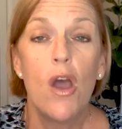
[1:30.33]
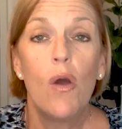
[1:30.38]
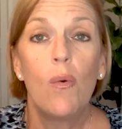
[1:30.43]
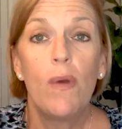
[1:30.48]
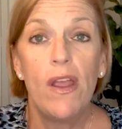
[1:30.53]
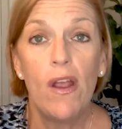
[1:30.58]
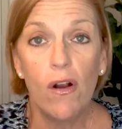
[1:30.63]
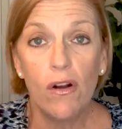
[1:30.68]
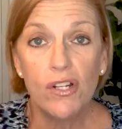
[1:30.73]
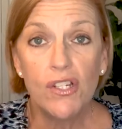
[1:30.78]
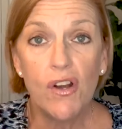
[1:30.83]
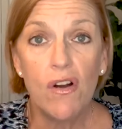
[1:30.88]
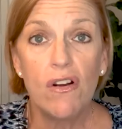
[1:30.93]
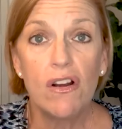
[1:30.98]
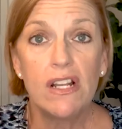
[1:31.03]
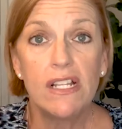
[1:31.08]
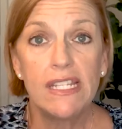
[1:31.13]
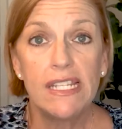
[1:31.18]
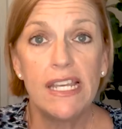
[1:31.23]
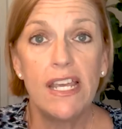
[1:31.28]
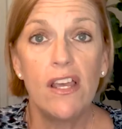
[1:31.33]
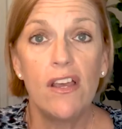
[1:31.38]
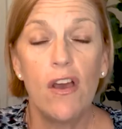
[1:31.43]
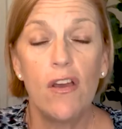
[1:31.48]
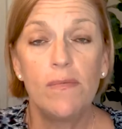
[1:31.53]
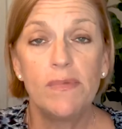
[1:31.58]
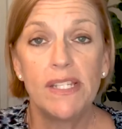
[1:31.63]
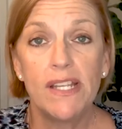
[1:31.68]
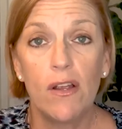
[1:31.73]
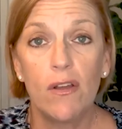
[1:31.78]
We are starting to see
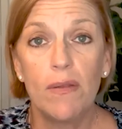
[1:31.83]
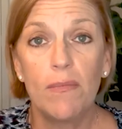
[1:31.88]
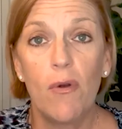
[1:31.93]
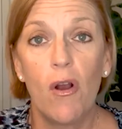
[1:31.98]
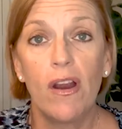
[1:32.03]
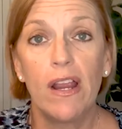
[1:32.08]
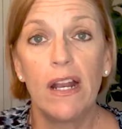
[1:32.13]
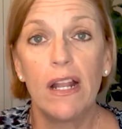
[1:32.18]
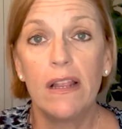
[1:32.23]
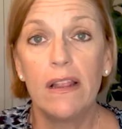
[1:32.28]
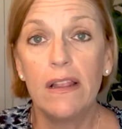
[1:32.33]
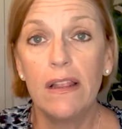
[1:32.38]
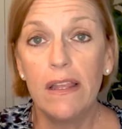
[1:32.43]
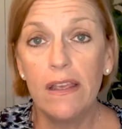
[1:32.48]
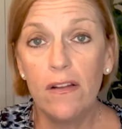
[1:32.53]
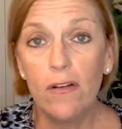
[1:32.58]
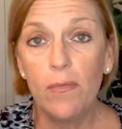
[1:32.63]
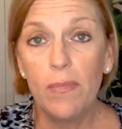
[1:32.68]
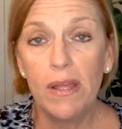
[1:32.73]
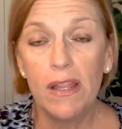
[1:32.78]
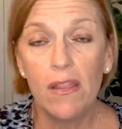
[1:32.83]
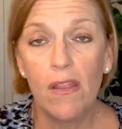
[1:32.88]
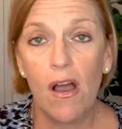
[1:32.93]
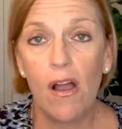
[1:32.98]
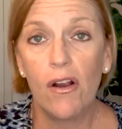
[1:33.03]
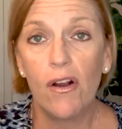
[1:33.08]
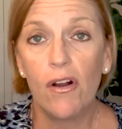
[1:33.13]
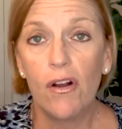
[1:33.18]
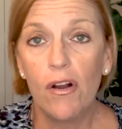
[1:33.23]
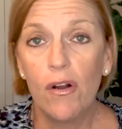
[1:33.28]
homes stay on the market a little bit
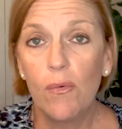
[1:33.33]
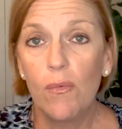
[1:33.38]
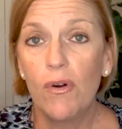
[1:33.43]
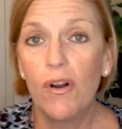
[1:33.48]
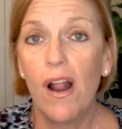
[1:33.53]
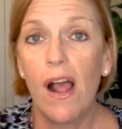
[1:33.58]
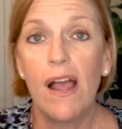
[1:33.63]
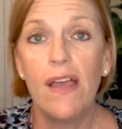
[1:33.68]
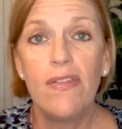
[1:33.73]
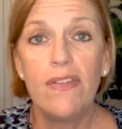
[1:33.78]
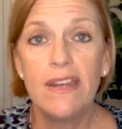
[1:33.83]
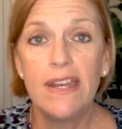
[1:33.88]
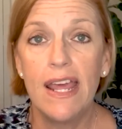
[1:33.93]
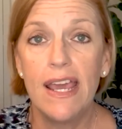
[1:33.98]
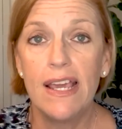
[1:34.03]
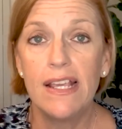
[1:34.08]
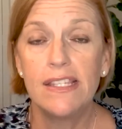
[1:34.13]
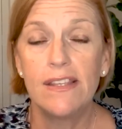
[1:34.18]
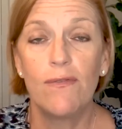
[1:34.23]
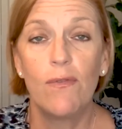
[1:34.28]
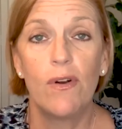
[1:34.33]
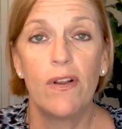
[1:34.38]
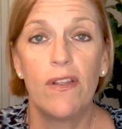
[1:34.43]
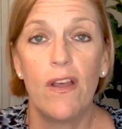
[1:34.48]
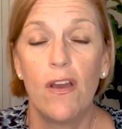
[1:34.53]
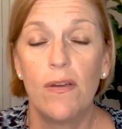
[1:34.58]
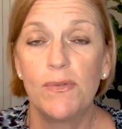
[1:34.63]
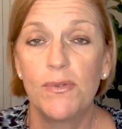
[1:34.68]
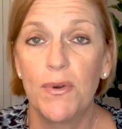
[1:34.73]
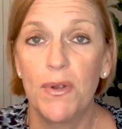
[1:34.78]
longer. We're not in the days of where the
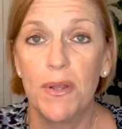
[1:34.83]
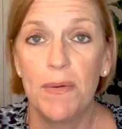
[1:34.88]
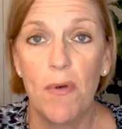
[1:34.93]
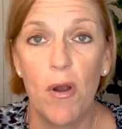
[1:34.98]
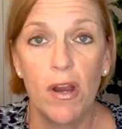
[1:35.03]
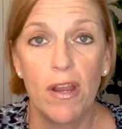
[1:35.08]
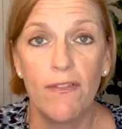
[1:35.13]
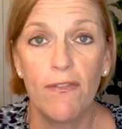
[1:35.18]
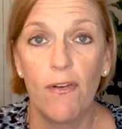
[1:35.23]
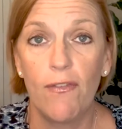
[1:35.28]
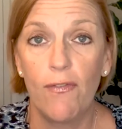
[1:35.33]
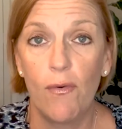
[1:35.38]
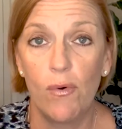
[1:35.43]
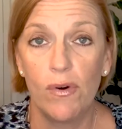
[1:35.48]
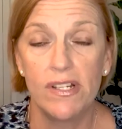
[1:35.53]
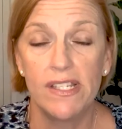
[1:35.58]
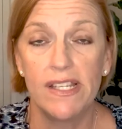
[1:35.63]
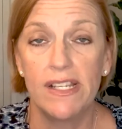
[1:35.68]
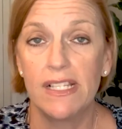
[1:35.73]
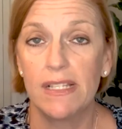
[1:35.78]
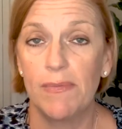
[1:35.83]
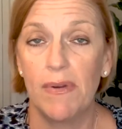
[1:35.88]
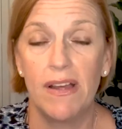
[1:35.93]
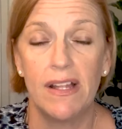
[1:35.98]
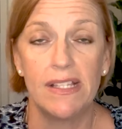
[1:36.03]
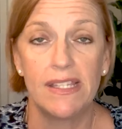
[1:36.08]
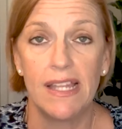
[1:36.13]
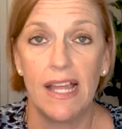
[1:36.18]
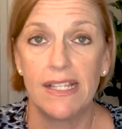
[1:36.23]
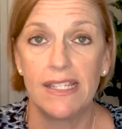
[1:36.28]
homes are on the market for four or six
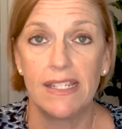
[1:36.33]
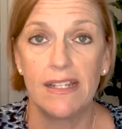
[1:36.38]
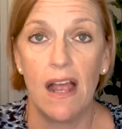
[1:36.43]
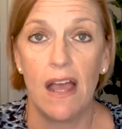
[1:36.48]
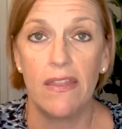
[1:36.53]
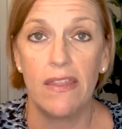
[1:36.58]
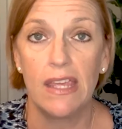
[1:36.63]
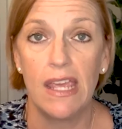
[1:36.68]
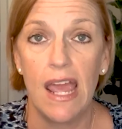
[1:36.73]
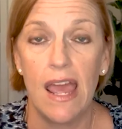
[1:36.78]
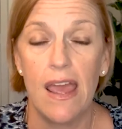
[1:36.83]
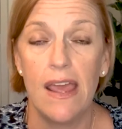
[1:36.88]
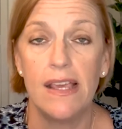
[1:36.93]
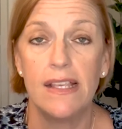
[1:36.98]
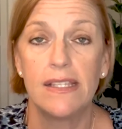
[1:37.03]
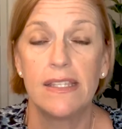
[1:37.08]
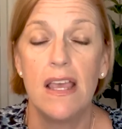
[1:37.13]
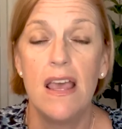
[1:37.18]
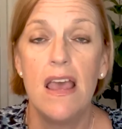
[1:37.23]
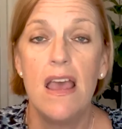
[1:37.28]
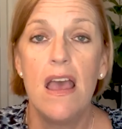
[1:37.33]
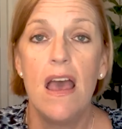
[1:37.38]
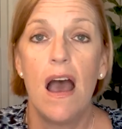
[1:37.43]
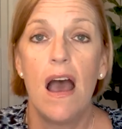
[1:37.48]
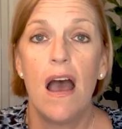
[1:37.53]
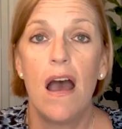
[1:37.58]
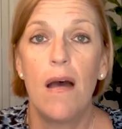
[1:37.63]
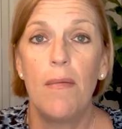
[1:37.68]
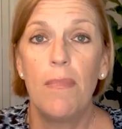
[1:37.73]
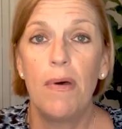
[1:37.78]
months. That's not the case.
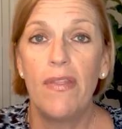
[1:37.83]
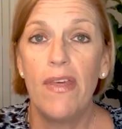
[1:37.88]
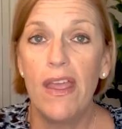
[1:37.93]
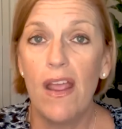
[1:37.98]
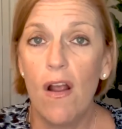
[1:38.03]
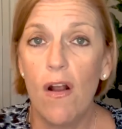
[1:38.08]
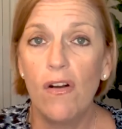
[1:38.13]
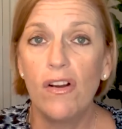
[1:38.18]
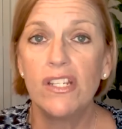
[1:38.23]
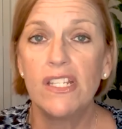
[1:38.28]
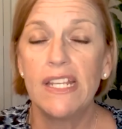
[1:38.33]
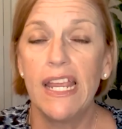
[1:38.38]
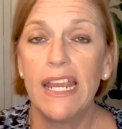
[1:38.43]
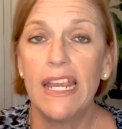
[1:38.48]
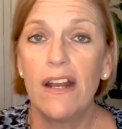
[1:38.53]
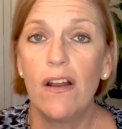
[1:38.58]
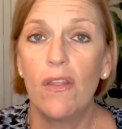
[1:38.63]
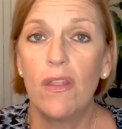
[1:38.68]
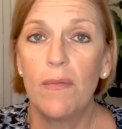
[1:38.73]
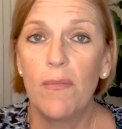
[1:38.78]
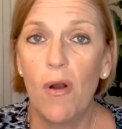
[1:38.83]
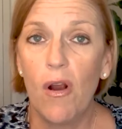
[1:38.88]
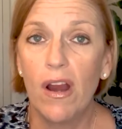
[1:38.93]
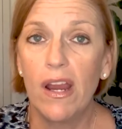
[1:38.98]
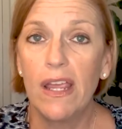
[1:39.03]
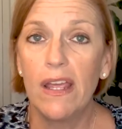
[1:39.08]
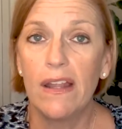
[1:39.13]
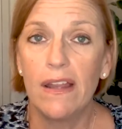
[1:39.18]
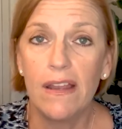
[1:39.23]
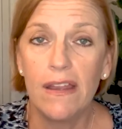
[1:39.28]
Um, but they are staying on the
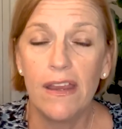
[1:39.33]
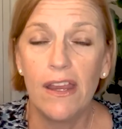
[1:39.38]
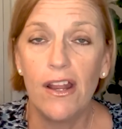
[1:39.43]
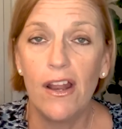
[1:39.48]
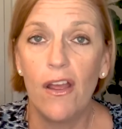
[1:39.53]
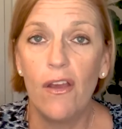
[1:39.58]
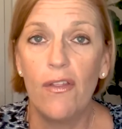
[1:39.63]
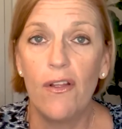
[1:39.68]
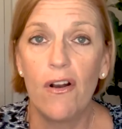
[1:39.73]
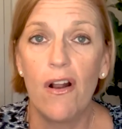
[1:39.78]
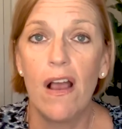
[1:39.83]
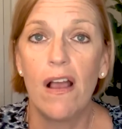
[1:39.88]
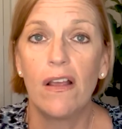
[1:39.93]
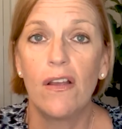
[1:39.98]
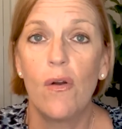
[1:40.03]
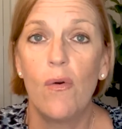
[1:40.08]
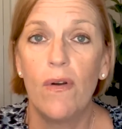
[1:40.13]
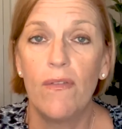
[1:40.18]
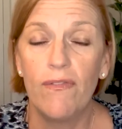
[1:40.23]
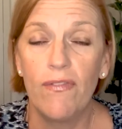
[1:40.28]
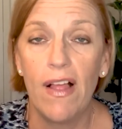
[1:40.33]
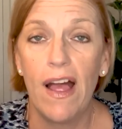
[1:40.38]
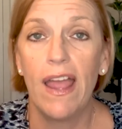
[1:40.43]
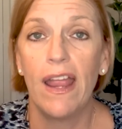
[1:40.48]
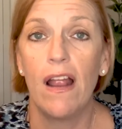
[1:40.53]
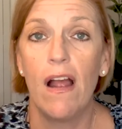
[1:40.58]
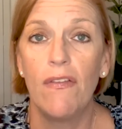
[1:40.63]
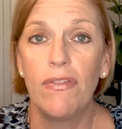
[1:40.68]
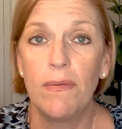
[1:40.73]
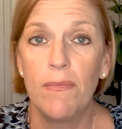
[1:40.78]
market. You know, they're not going
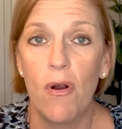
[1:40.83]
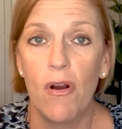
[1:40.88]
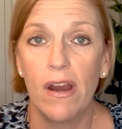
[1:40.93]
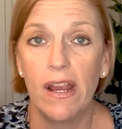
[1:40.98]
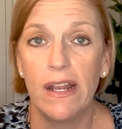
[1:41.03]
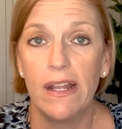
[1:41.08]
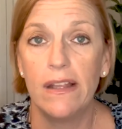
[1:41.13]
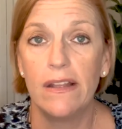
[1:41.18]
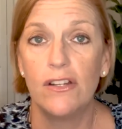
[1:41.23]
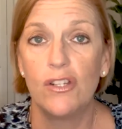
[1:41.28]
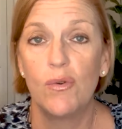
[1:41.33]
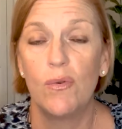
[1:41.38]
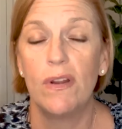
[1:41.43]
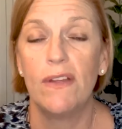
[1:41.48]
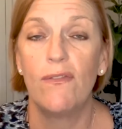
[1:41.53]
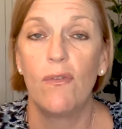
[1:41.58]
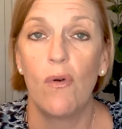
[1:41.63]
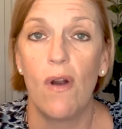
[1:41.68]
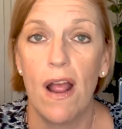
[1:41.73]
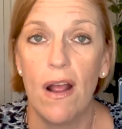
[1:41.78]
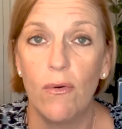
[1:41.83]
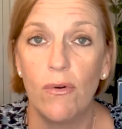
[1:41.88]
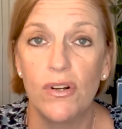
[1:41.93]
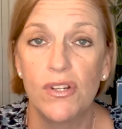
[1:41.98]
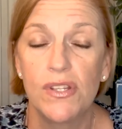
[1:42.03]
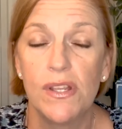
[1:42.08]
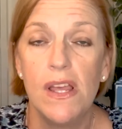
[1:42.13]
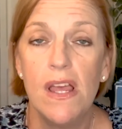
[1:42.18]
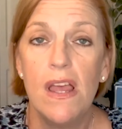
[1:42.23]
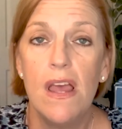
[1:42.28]
flying off the market in twenty-four
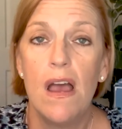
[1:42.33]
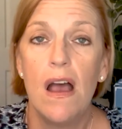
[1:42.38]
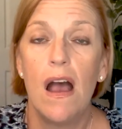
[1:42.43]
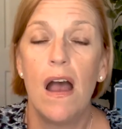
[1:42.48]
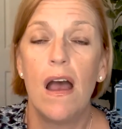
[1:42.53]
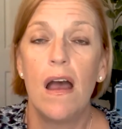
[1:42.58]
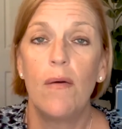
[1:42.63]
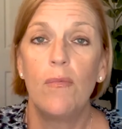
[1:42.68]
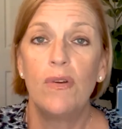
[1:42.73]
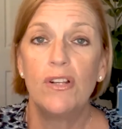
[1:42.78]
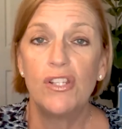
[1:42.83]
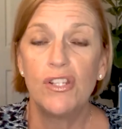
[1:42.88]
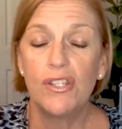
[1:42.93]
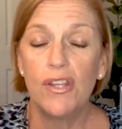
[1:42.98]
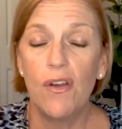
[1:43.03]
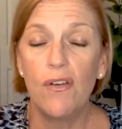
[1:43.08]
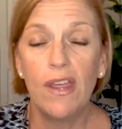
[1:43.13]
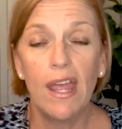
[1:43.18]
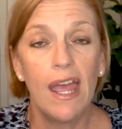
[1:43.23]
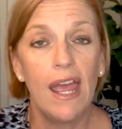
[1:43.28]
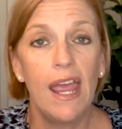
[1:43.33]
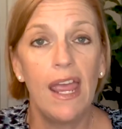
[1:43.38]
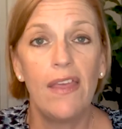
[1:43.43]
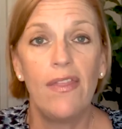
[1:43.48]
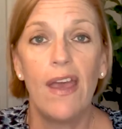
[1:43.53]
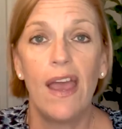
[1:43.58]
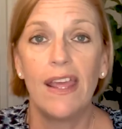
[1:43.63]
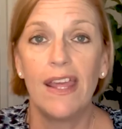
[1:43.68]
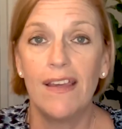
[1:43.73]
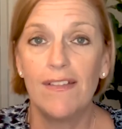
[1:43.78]
hours, um, which is okay.
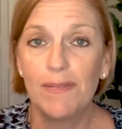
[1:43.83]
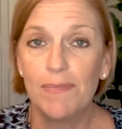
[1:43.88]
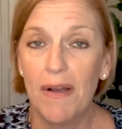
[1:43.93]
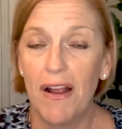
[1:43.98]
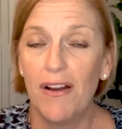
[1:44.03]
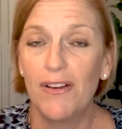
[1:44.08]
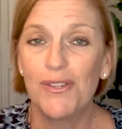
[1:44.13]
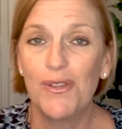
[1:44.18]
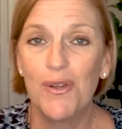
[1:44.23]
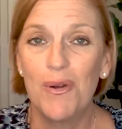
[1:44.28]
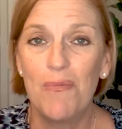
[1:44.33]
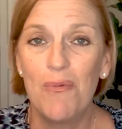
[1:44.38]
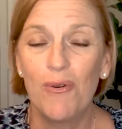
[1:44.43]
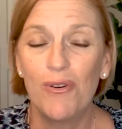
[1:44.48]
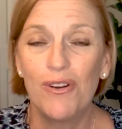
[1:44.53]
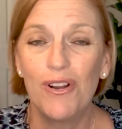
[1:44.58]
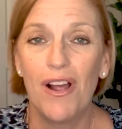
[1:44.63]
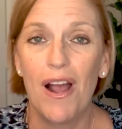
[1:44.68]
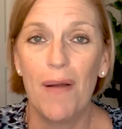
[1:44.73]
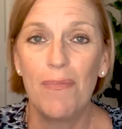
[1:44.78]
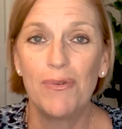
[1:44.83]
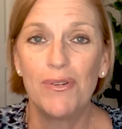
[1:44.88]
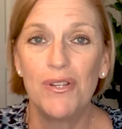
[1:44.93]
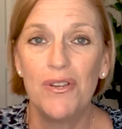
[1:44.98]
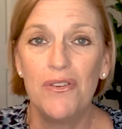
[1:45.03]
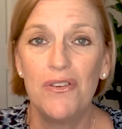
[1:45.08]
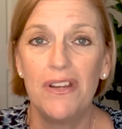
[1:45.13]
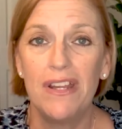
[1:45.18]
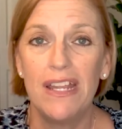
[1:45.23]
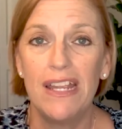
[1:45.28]
That gives buyers a little more
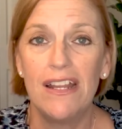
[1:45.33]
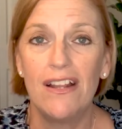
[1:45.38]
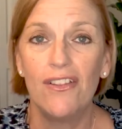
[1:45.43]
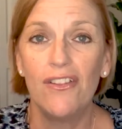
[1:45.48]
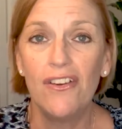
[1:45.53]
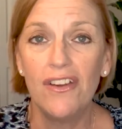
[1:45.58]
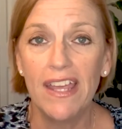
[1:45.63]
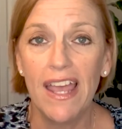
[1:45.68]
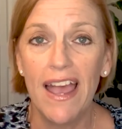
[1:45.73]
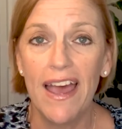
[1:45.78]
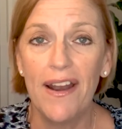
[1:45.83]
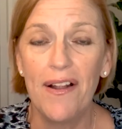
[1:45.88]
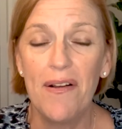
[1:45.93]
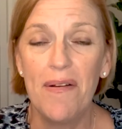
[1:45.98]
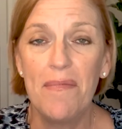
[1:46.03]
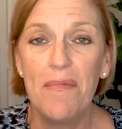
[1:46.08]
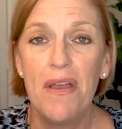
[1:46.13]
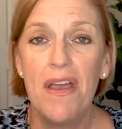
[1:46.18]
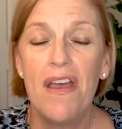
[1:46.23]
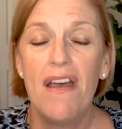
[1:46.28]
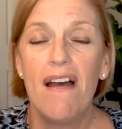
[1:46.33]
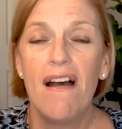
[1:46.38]
opportunity to look at them.